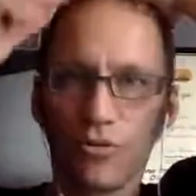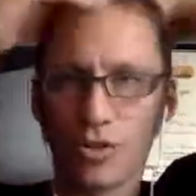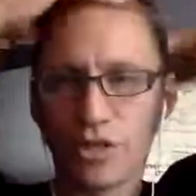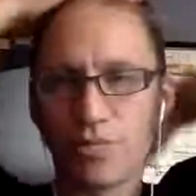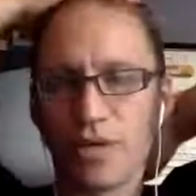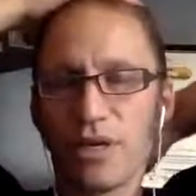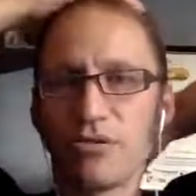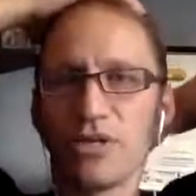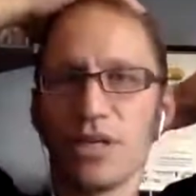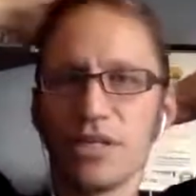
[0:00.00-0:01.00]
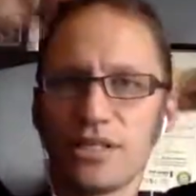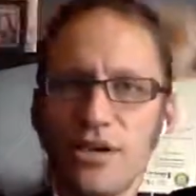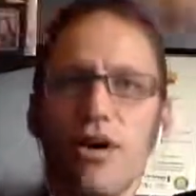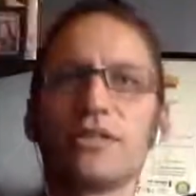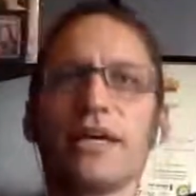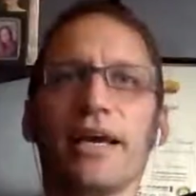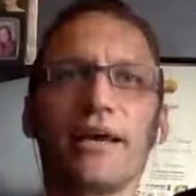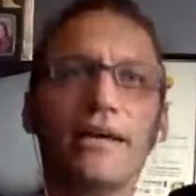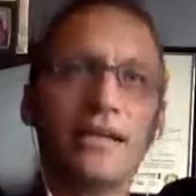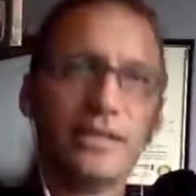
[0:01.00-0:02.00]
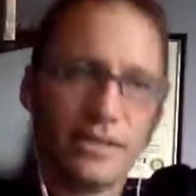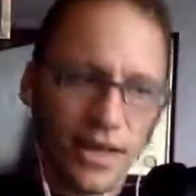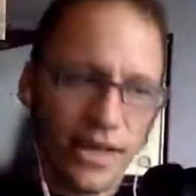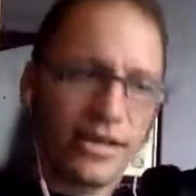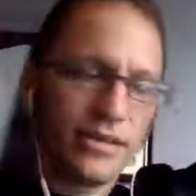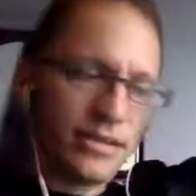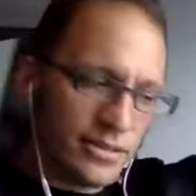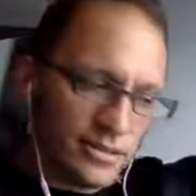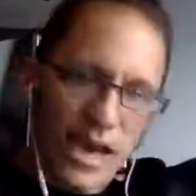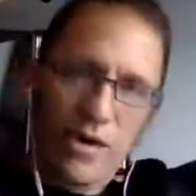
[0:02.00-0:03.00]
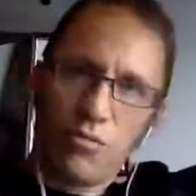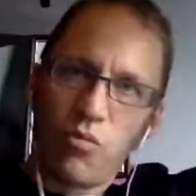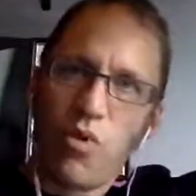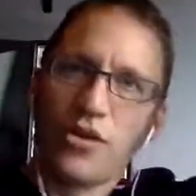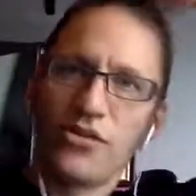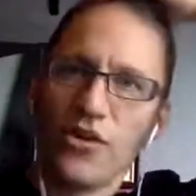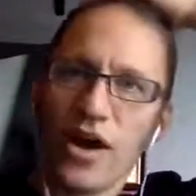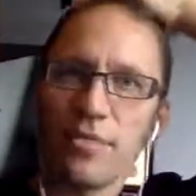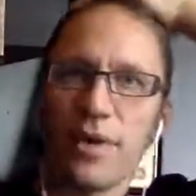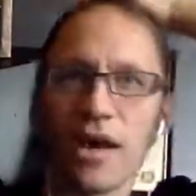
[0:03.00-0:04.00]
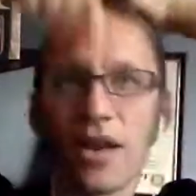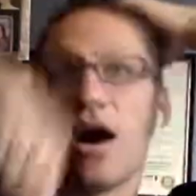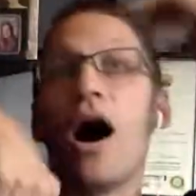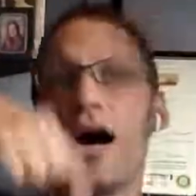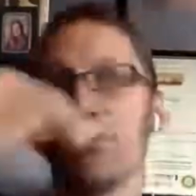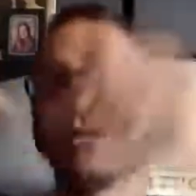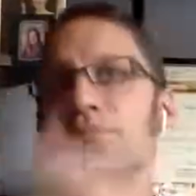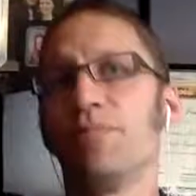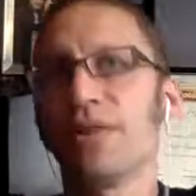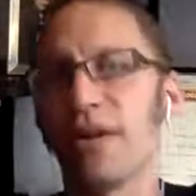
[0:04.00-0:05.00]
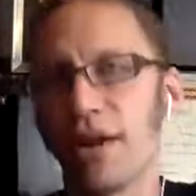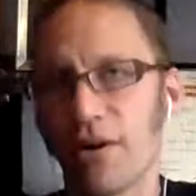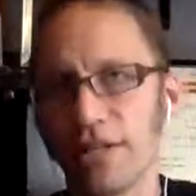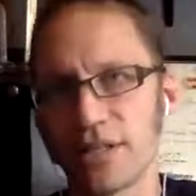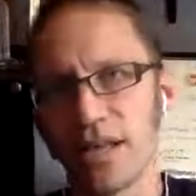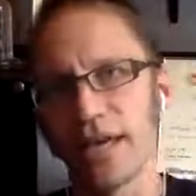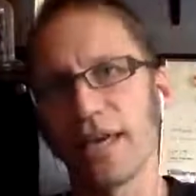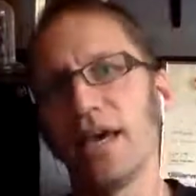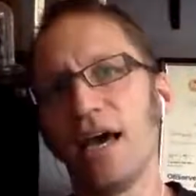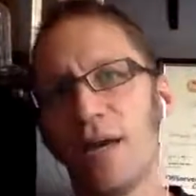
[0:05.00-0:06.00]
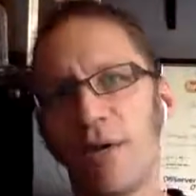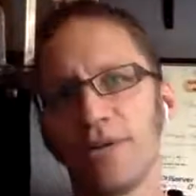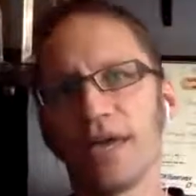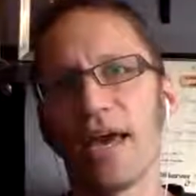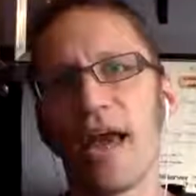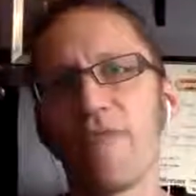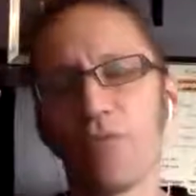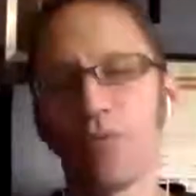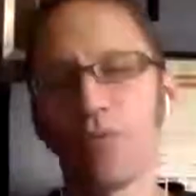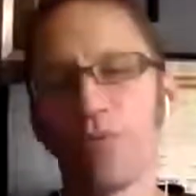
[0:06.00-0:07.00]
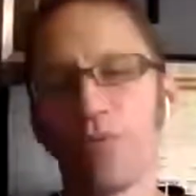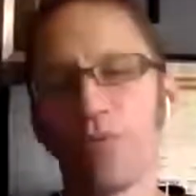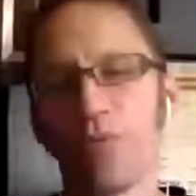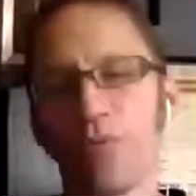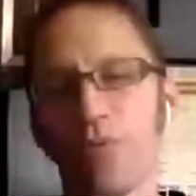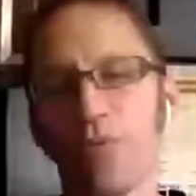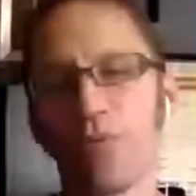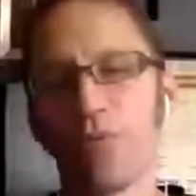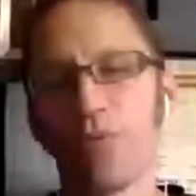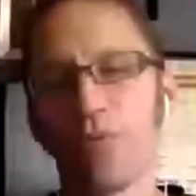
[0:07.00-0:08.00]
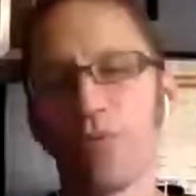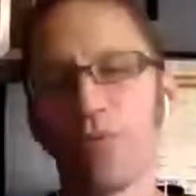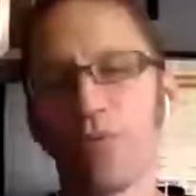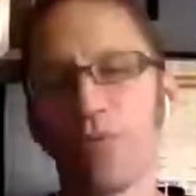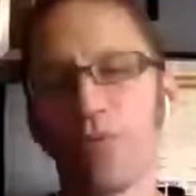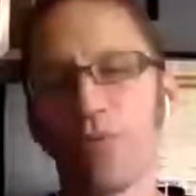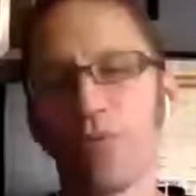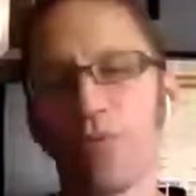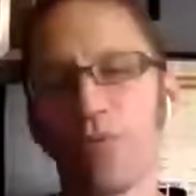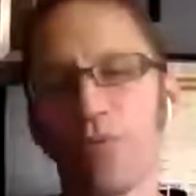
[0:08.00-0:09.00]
would just be interested in starting like that one time, and I would be there, and just like I'm hoping to get everybody kind of comfortable with the way